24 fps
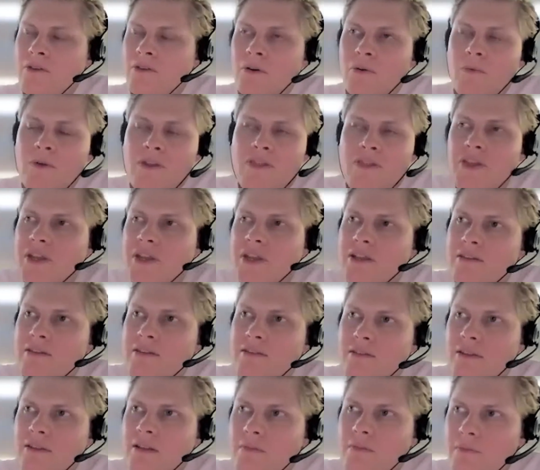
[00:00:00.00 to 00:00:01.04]
we think
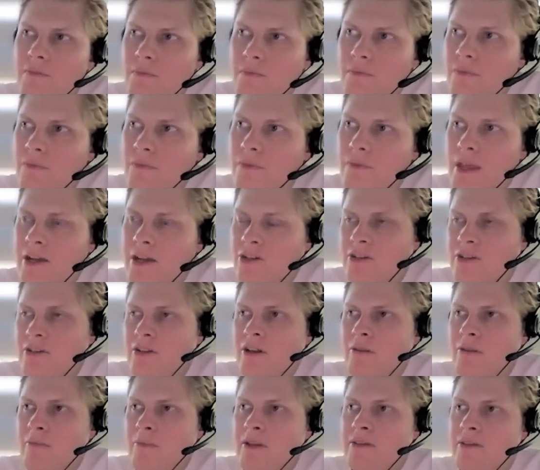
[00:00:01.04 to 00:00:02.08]
it's actually
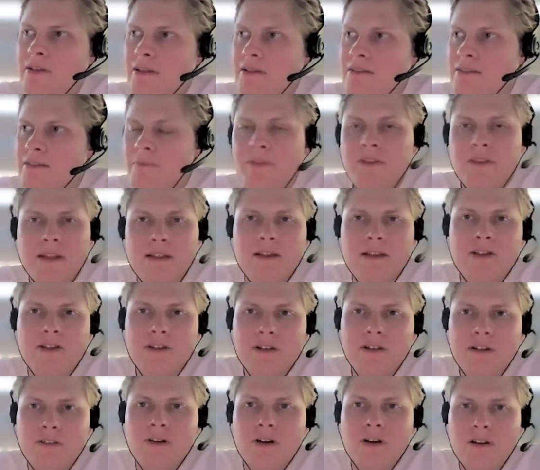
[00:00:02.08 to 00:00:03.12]
not a big deal. It's something that I
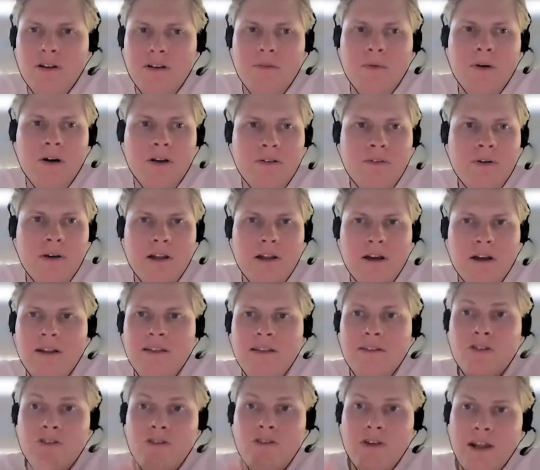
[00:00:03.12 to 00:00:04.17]
actually talk about quite a lot as
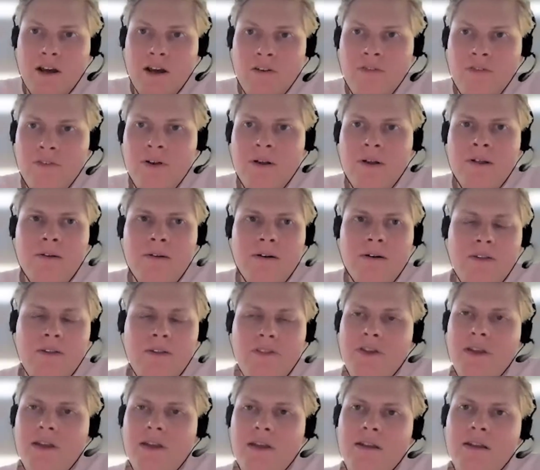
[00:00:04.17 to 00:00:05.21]
a trade-off, but we
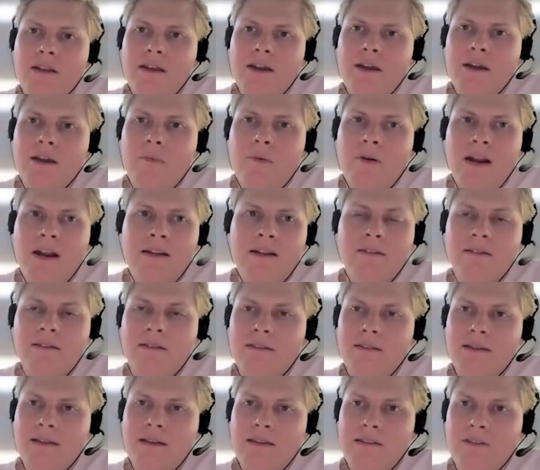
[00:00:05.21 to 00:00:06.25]
think in
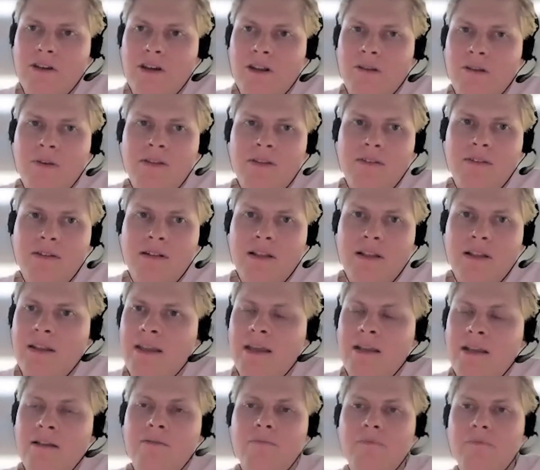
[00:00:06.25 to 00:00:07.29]
practice is not a big deal. And
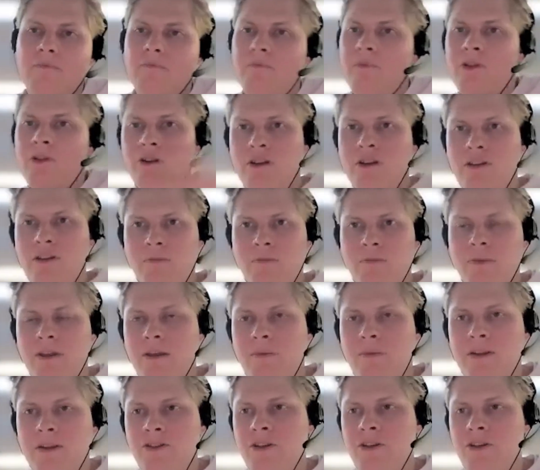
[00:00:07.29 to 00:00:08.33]
again, looking at the bigger
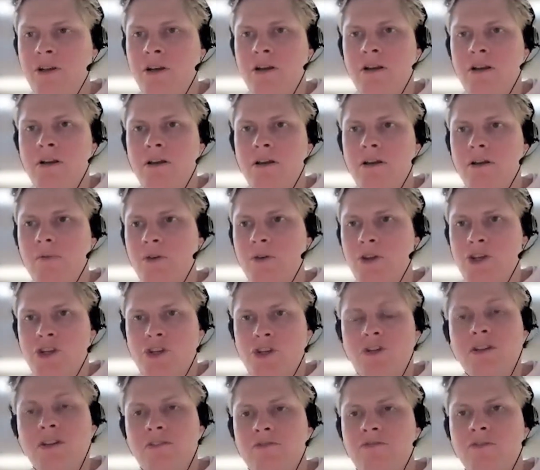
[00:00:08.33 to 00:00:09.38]
picture, we
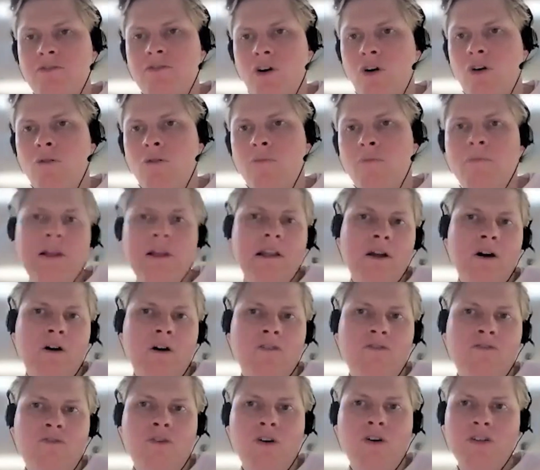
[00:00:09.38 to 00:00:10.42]
shouldn't even go below
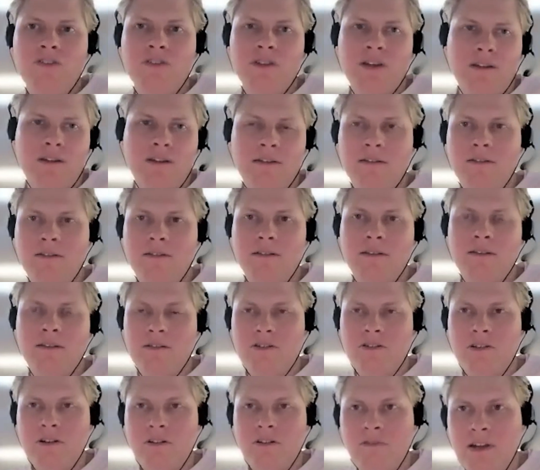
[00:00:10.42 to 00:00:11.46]
4 seconds
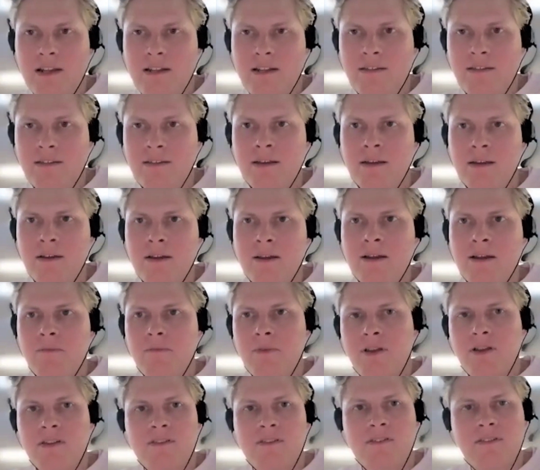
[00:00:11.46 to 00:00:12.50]
essentially of latency,
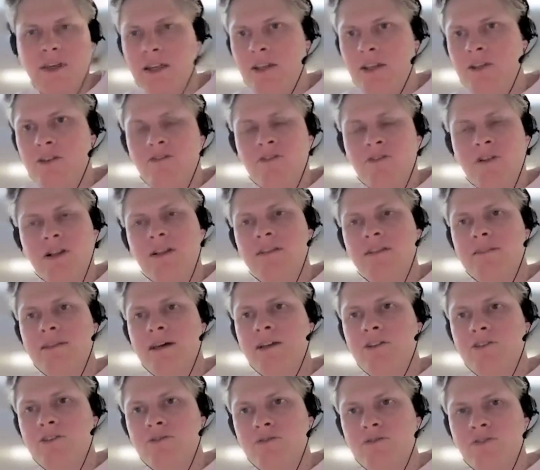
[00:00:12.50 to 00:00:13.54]
because then you really
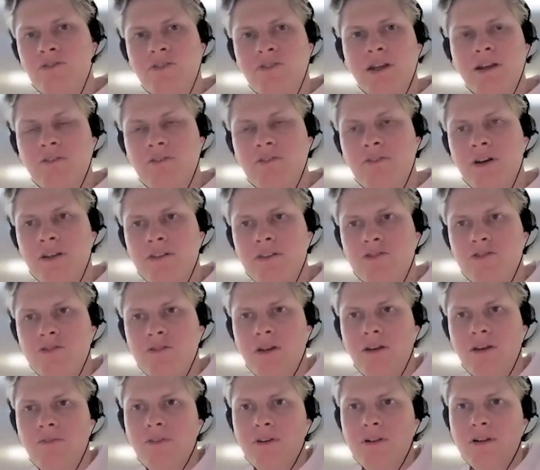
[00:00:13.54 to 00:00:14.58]
start to sacrifice
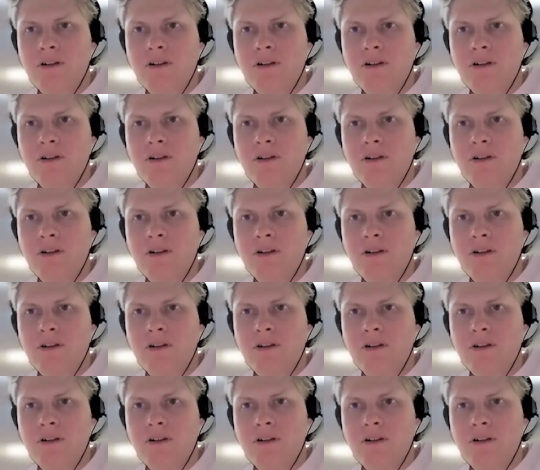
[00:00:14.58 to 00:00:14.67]
geographical